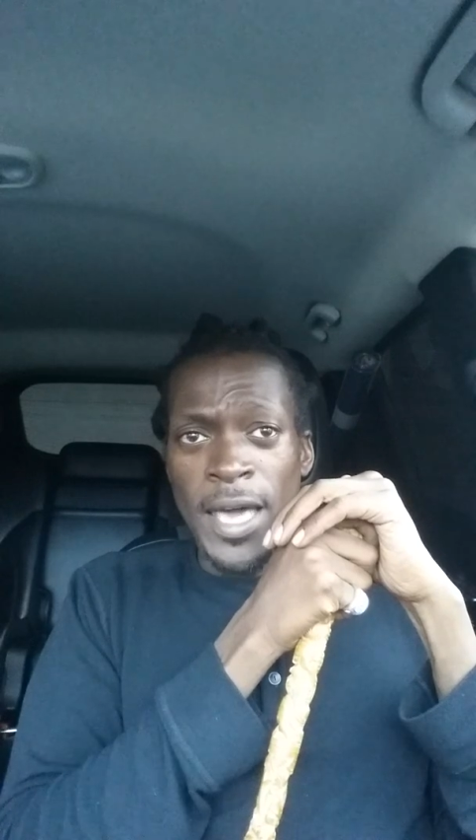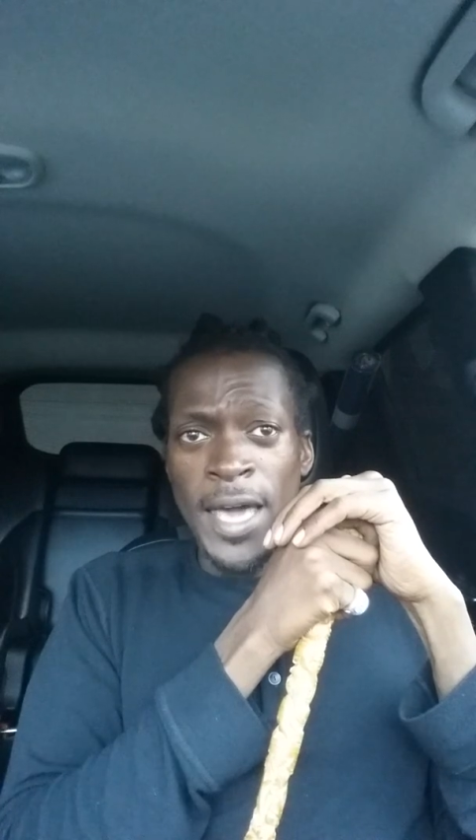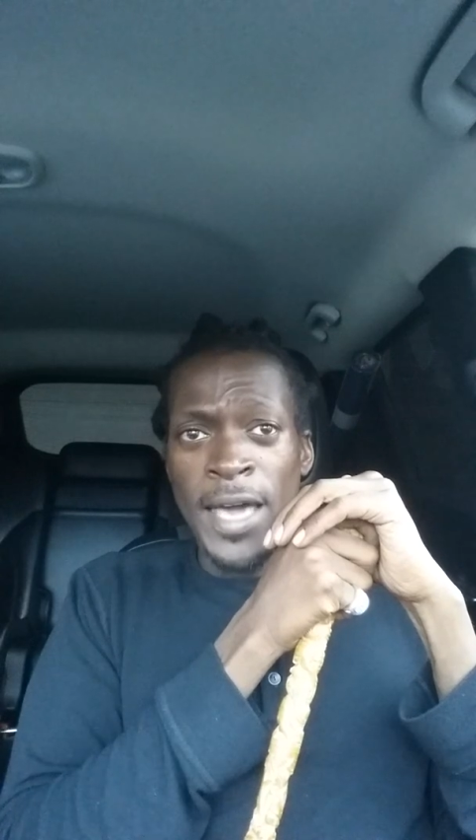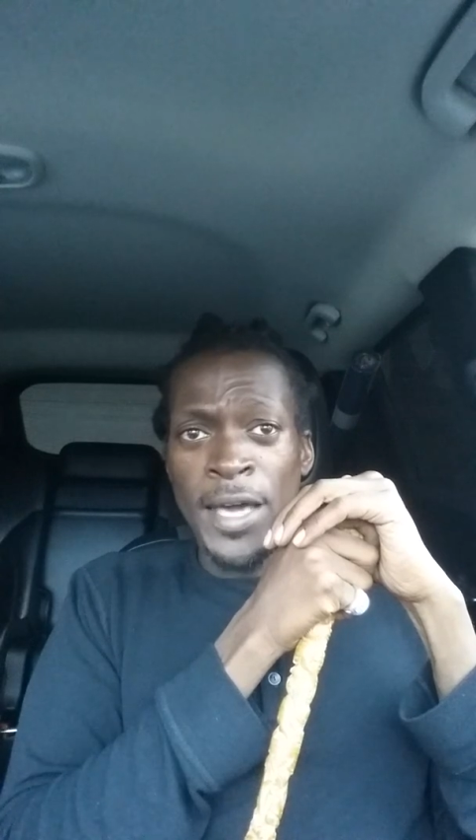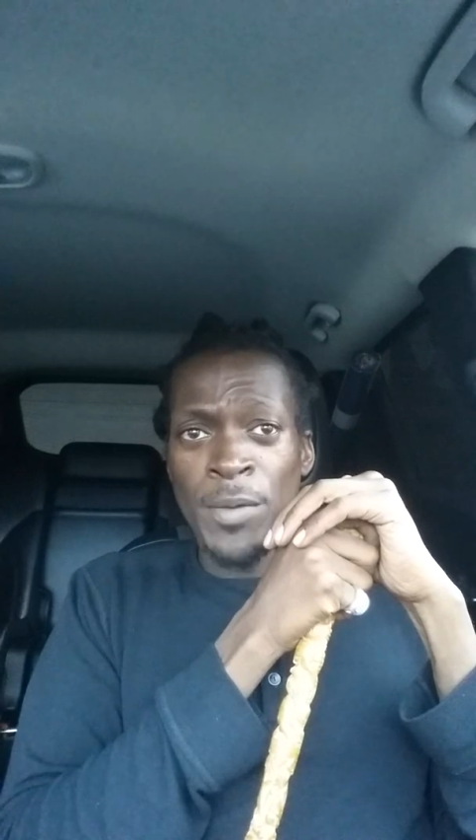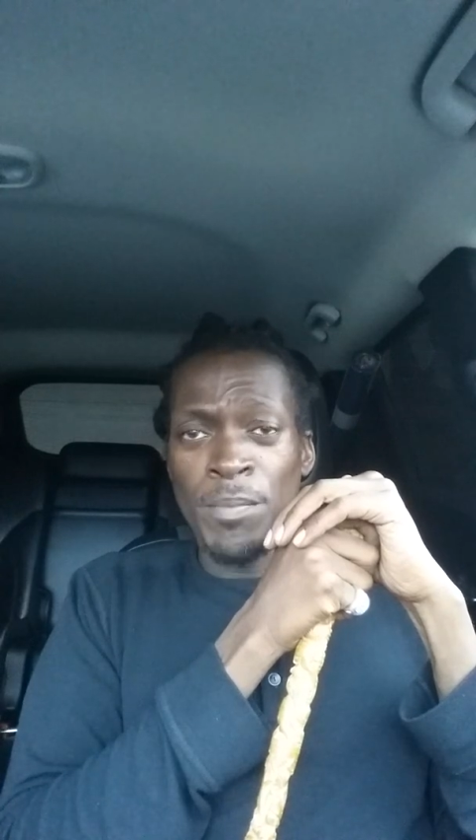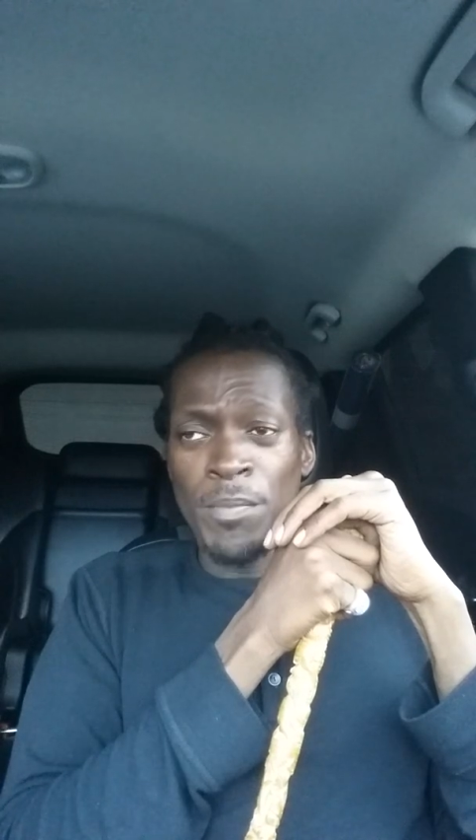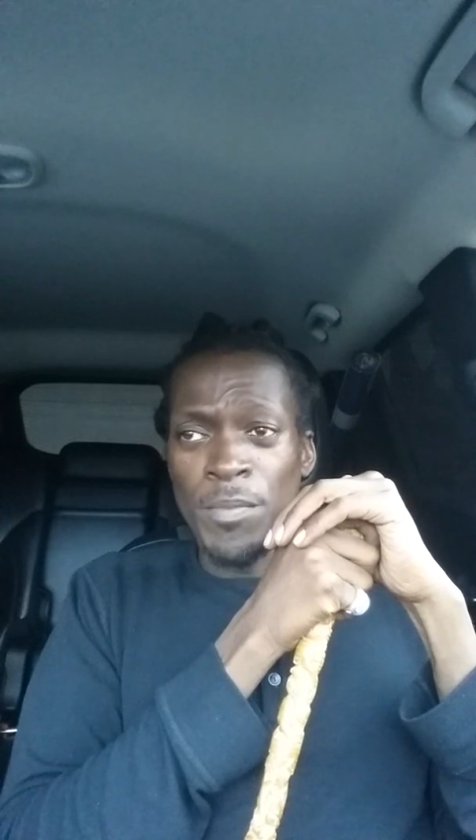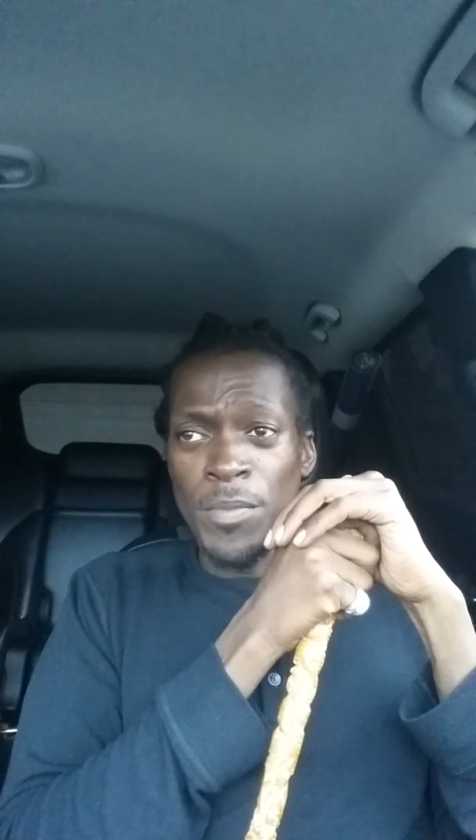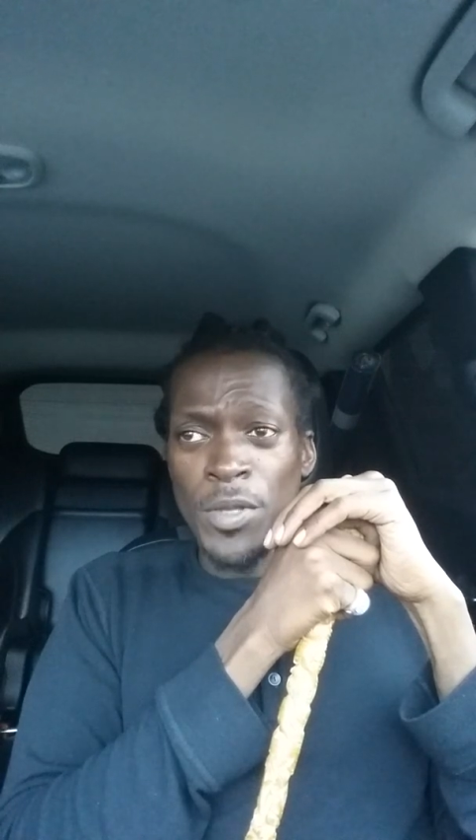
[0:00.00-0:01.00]
And
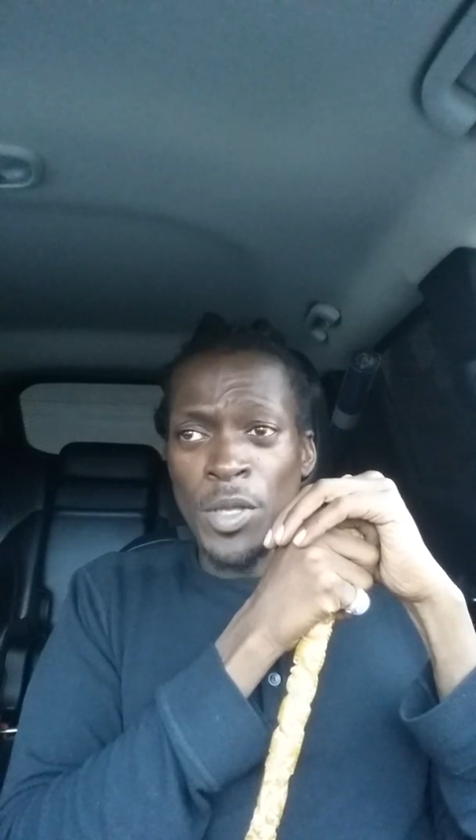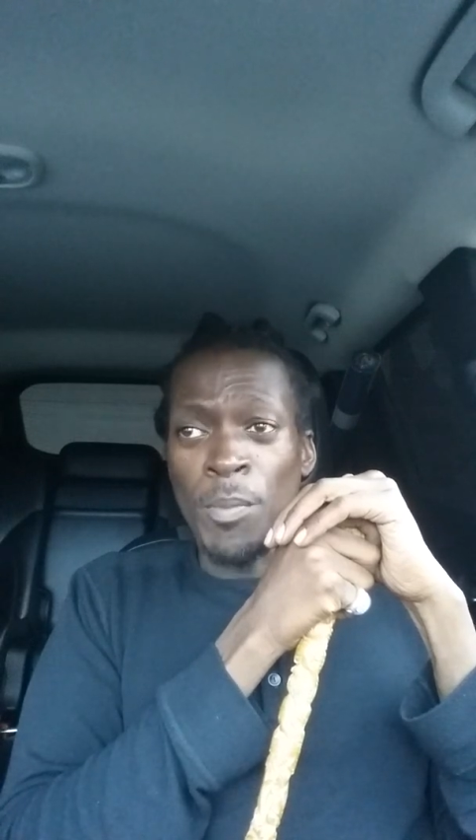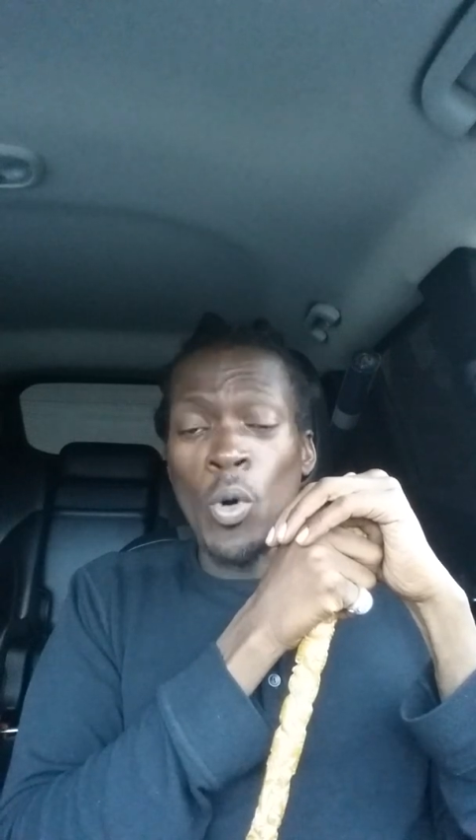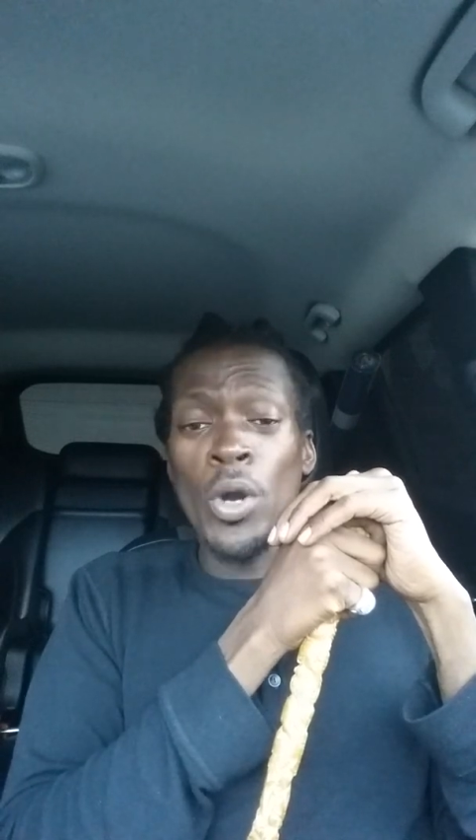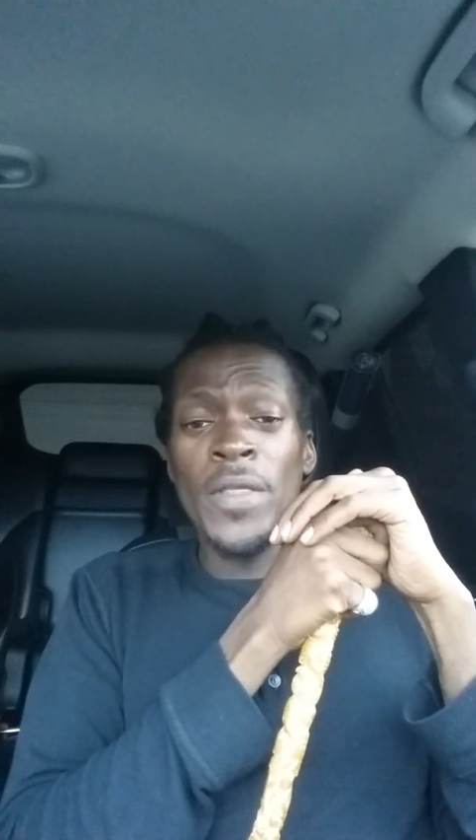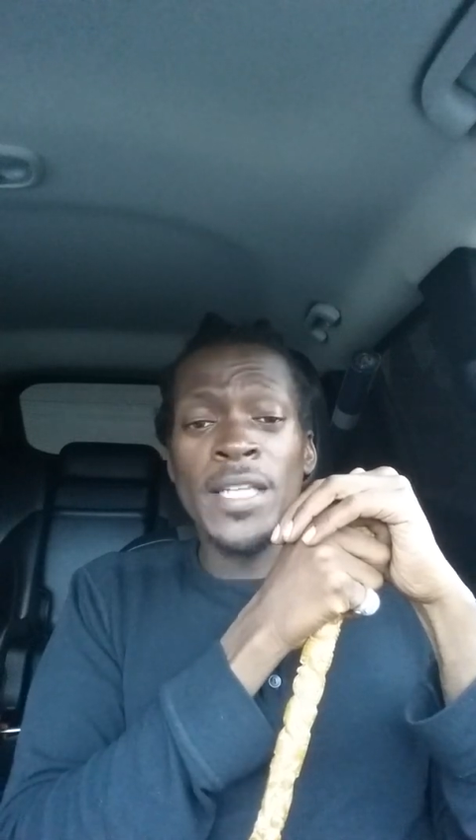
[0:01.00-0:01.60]
the more